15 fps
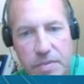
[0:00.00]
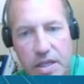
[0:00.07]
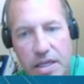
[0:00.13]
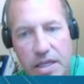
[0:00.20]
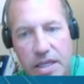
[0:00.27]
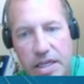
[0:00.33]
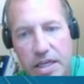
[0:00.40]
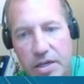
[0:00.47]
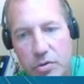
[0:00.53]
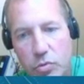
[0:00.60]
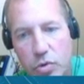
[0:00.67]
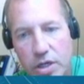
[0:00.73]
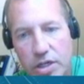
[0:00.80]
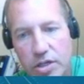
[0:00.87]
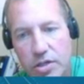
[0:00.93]
it
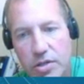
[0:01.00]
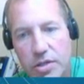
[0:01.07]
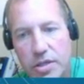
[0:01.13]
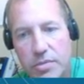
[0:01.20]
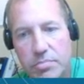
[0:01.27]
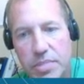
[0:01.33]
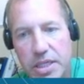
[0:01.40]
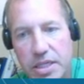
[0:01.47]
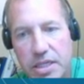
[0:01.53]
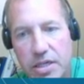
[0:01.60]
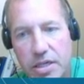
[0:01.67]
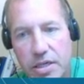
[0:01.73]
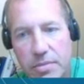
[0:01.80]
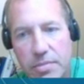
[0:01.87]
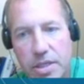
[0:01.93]
will
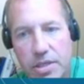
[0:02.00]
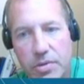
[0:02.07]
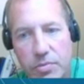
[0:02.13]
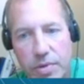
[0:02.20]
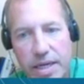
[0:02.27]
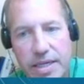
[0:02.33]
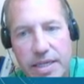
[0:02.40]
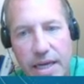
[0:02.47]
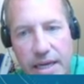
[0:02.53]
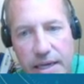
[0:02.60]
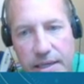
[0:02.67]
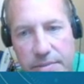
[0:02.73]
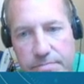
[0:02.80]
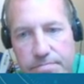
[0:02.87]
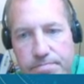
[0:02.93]
become radon,